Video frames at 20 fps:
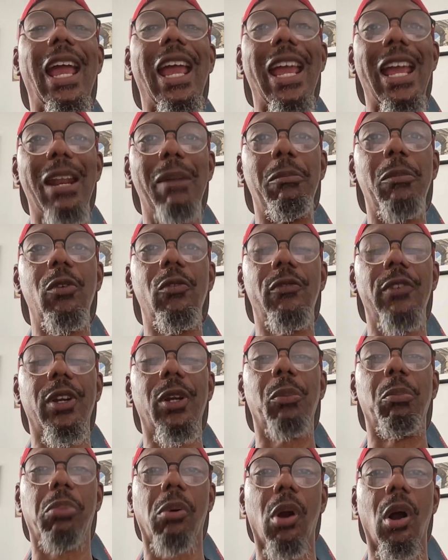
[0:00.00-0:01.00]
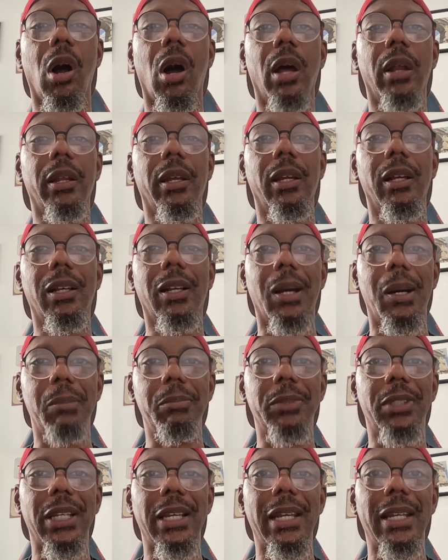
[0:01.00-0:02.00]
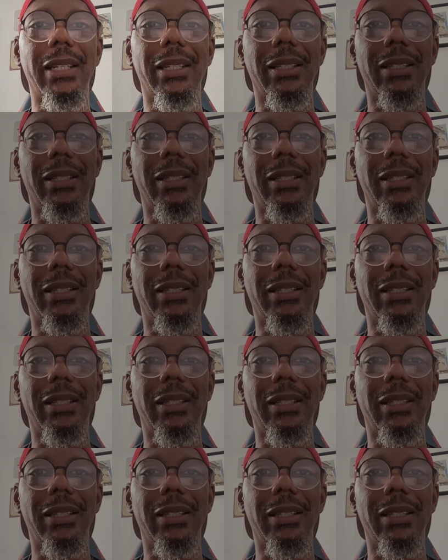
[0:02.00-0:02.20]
and moving abroad comes in.